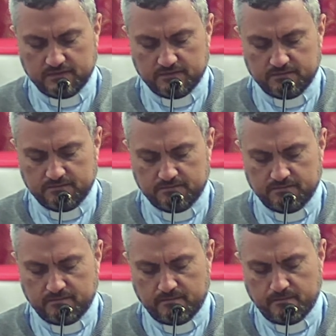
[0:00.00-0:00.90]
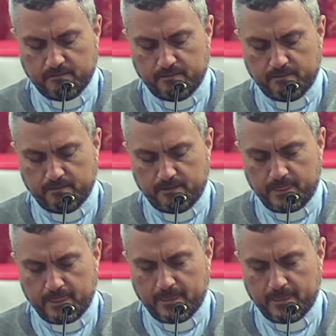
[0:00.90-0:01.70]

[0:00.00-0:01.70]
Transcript: No one is speaking in this clip.